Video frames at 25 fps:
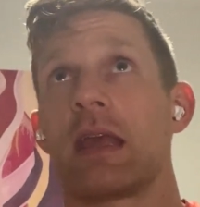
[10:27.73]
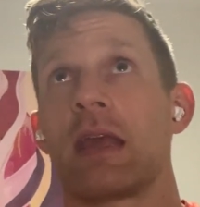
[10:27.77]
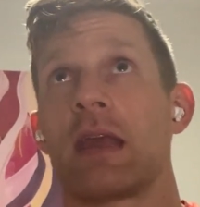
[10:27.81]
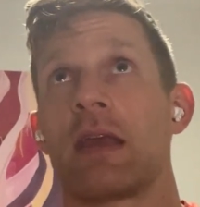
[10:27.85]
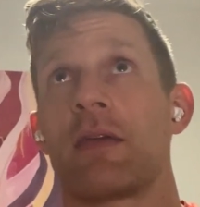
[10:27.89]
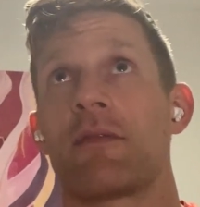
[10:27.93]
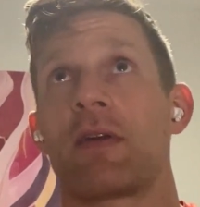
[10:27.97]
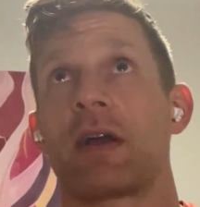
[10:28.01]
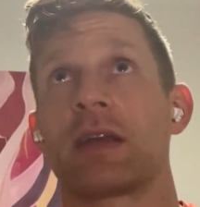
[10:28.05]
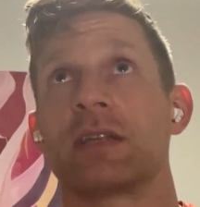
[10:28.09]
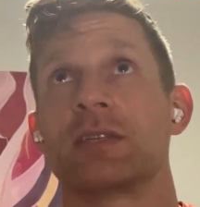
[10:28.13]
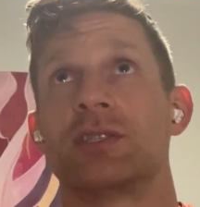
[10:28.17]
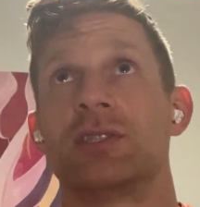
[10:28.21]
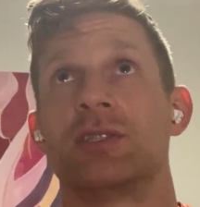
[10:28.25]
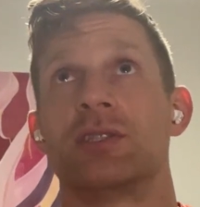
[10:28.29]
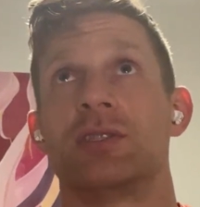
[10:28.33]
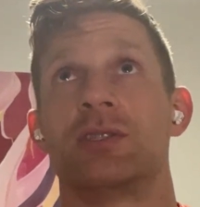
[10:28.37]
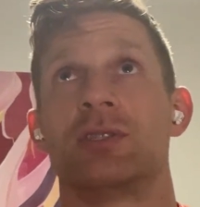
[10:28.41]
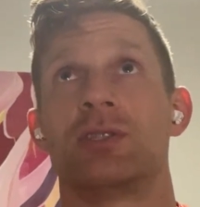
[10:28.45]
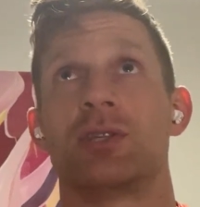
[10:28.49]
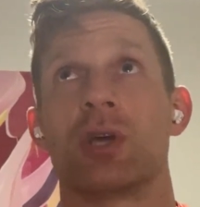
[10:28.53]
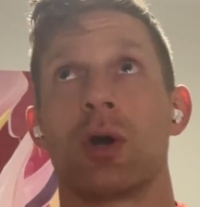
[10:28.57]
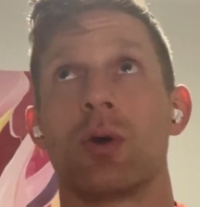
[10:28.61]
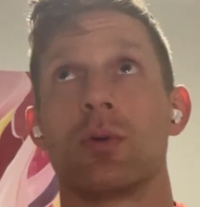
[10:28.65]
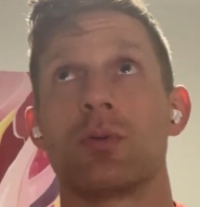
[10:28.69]
if I
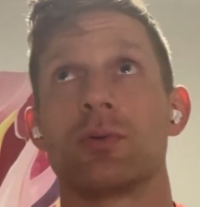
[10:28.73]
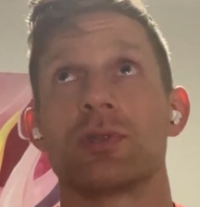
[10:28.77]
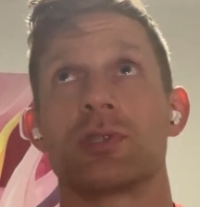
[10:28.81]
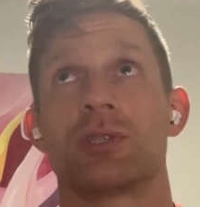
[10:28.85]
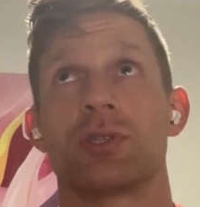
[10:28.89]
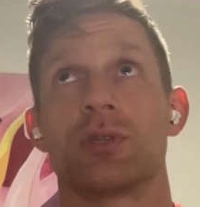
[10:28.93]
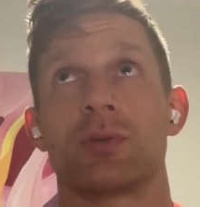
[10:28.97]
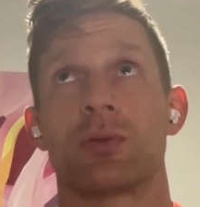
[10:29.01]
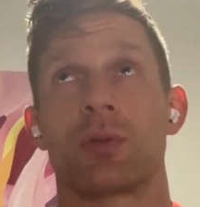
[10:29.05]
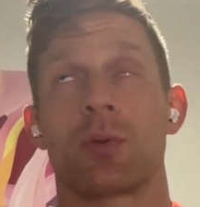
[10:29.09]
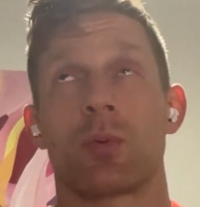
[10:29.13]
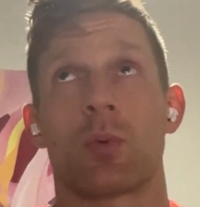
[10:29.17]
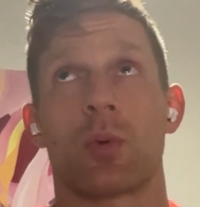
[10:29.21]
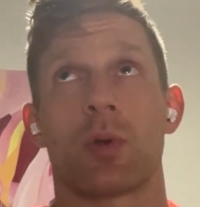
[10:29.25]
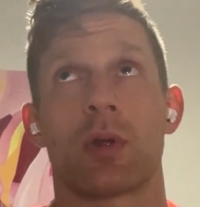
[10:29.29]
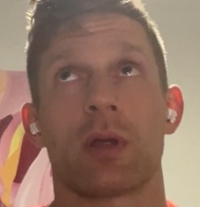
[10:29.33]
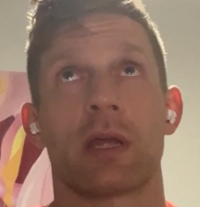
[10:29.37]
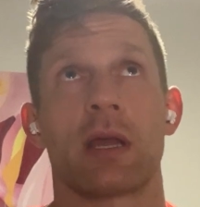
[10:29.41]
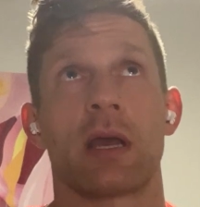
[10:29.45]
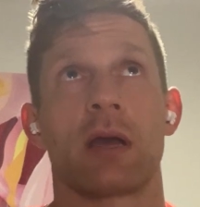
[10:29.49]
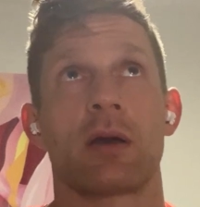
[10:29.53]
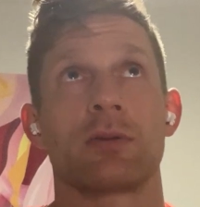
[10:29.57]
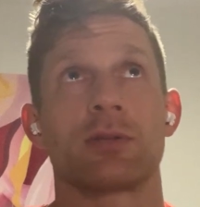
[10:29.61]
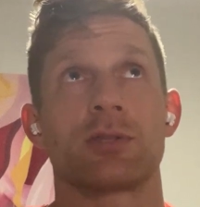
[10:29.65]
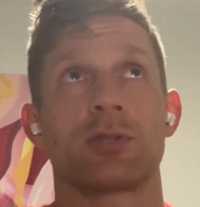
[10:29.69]
don't do the
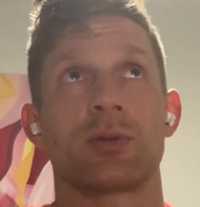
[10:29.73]
workout,